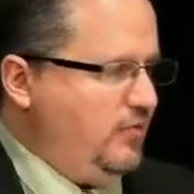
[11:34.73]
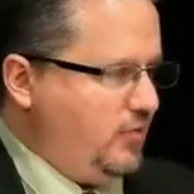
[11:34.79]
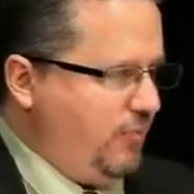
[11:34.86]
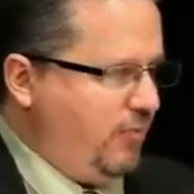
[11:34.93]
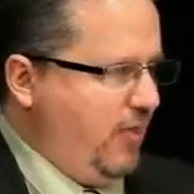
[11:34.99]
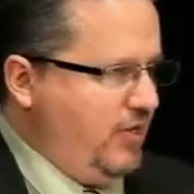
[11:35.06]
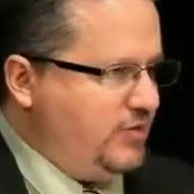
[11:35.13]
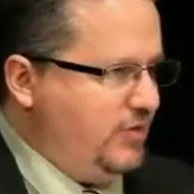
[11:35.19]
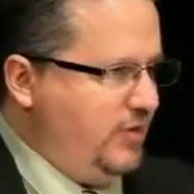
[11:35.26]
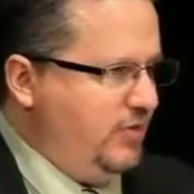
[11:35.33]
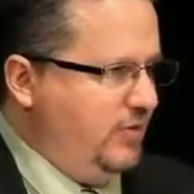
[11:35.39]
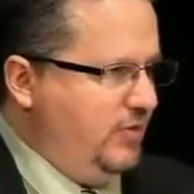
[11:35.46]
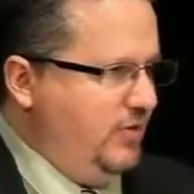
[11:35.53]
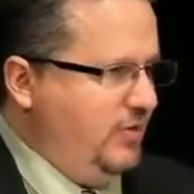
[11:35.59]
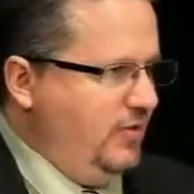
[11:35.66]
Mr.
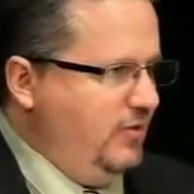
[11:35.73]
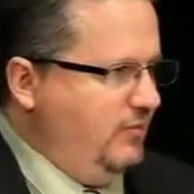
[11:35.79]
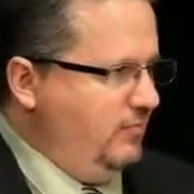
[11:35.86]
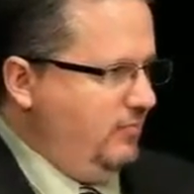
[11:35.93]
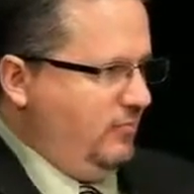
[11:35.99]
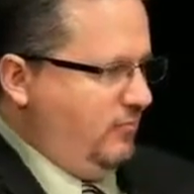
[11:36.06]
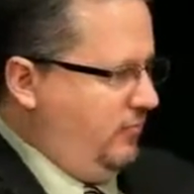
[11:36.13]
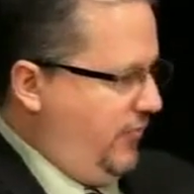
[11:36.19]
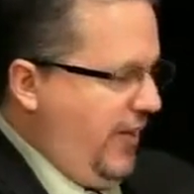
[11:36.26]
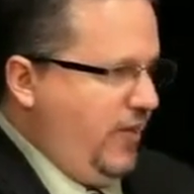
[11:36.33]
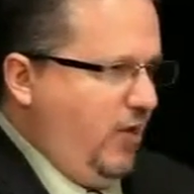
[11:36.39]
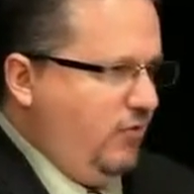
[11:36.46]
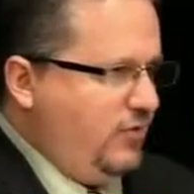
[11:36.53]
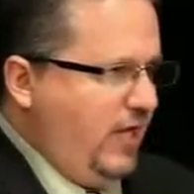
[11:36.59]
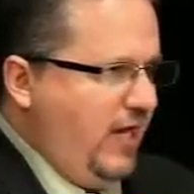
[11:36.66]
President,
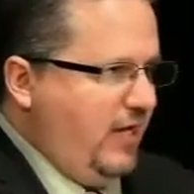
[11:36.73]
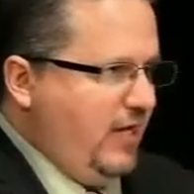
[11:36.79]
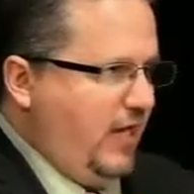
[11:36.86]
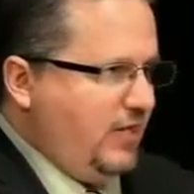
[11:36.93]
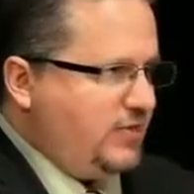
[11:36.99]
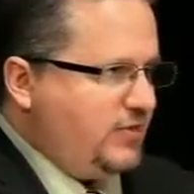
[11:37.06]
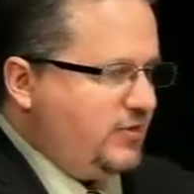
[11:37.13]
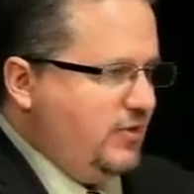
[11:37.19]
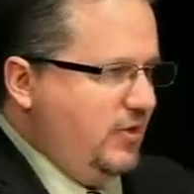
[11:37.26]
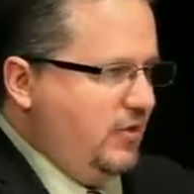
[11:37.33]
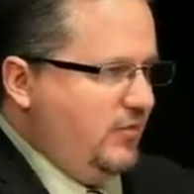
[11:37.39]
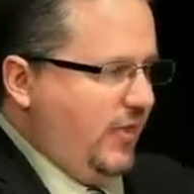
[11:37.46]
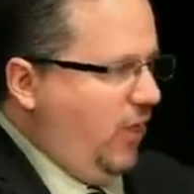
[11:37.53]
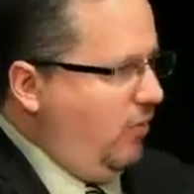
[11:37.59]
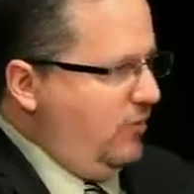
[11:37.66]
they don't need us.
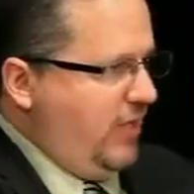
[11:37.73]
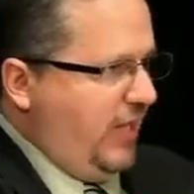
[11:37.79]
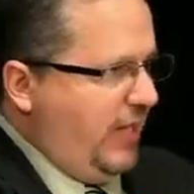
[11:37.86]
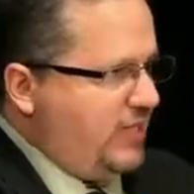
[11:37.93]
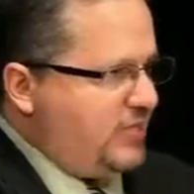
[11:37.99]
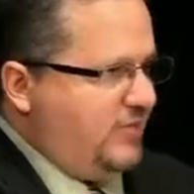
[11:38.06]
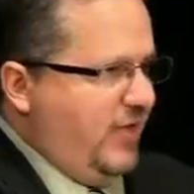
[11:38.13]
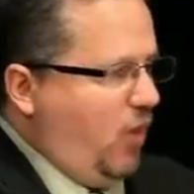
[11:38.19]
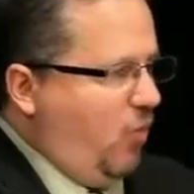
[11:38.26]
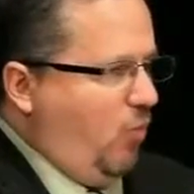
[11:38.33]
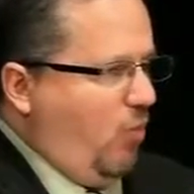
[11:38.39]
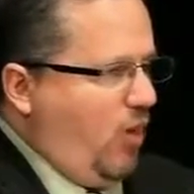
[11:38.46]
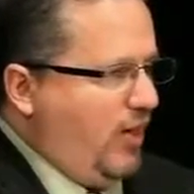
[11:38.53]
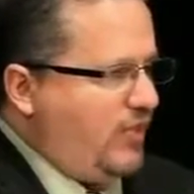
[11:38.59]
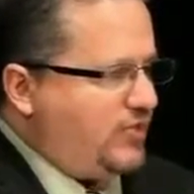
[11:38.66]
They don't need us, and they
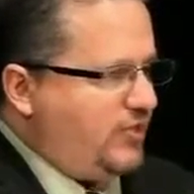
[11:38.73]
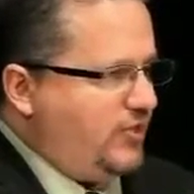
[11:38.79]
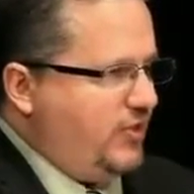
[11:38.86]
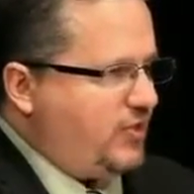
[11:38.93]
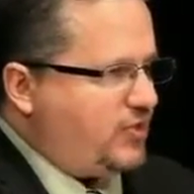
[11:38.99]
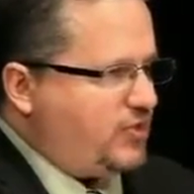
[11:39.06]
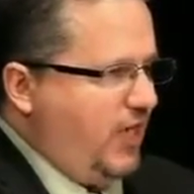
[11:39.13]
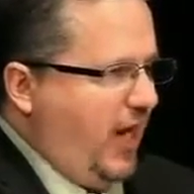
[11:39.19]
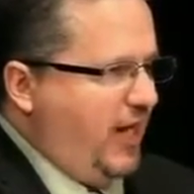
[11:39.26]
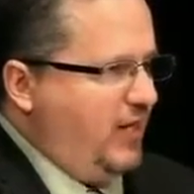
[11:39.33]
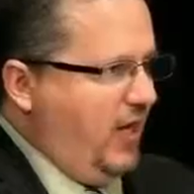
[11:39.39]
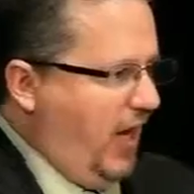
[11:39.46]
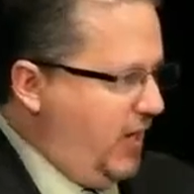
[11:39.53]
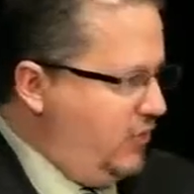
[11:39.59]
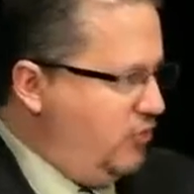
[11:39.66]
don't want us in their
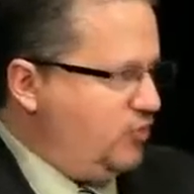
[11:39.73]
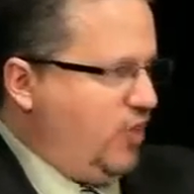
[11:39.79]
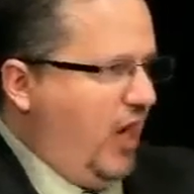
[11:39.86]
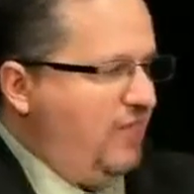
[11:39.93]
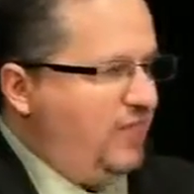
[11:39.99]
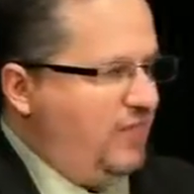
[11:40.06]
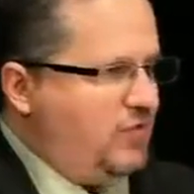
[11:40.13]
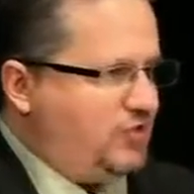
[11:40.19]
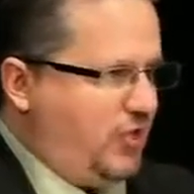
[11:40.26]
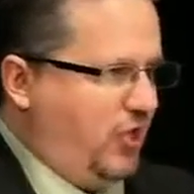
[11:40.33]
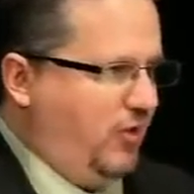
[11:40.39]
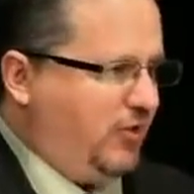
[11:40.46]
state, and their governor's